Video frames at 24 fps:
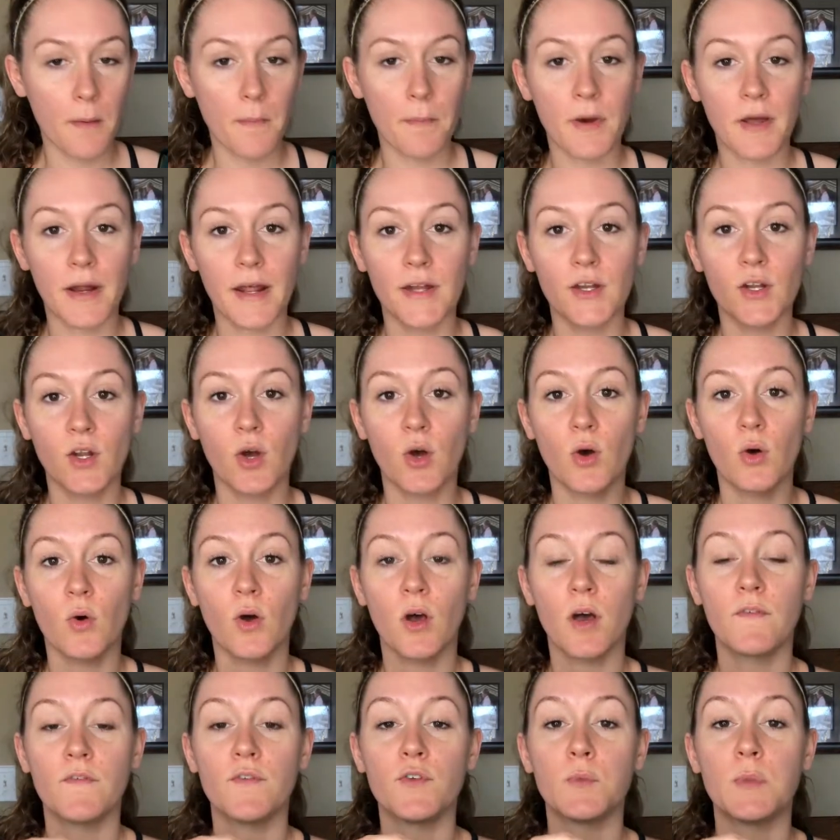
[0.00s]
But I know
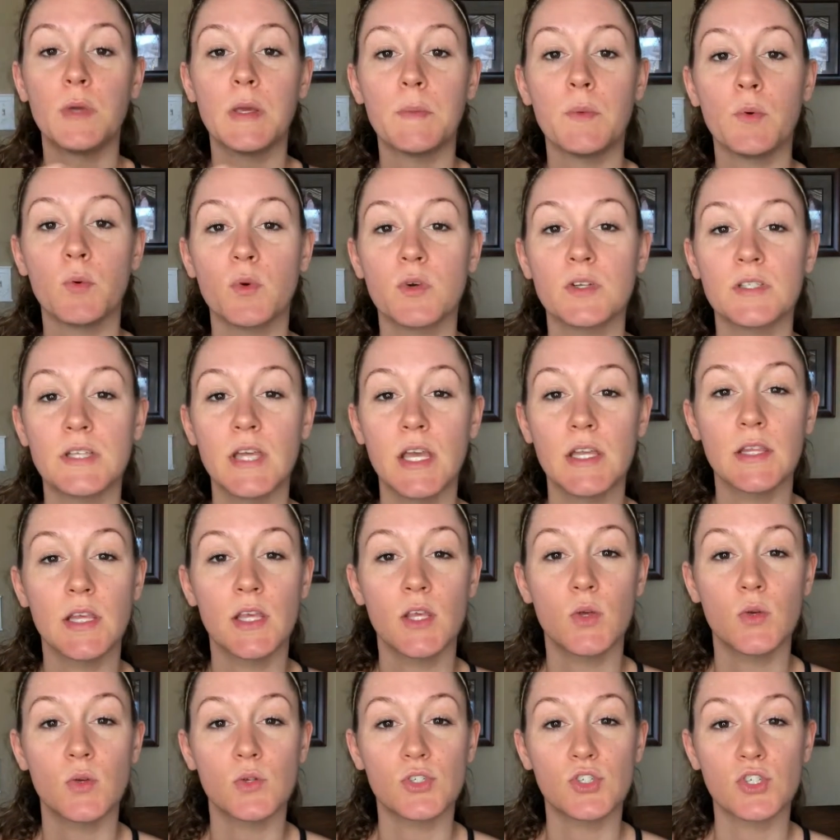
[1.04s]
a few people were saying they
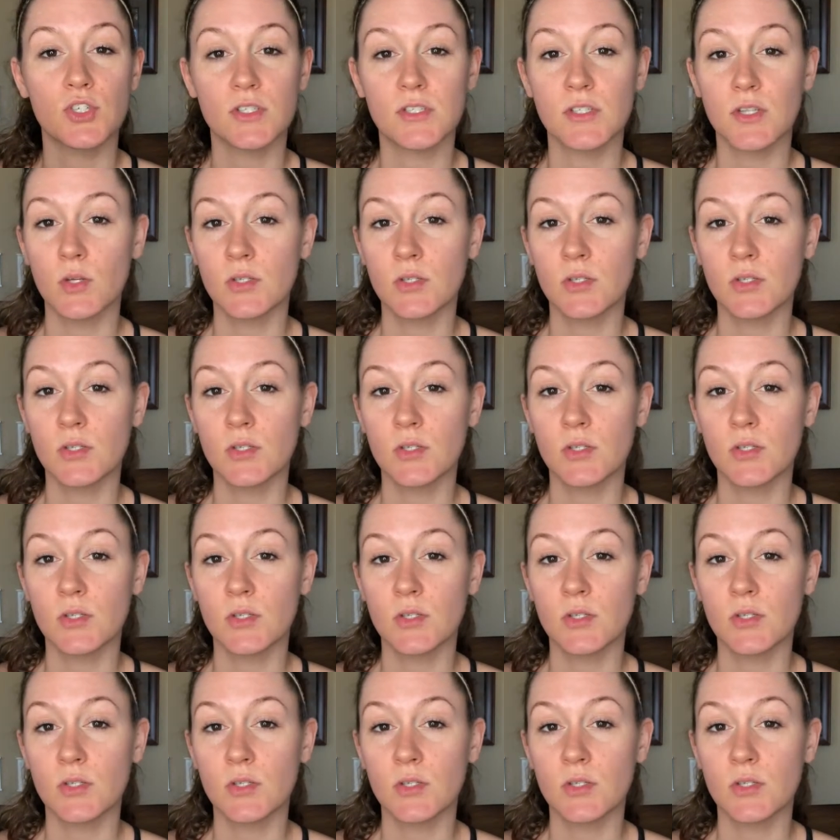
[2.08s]
use just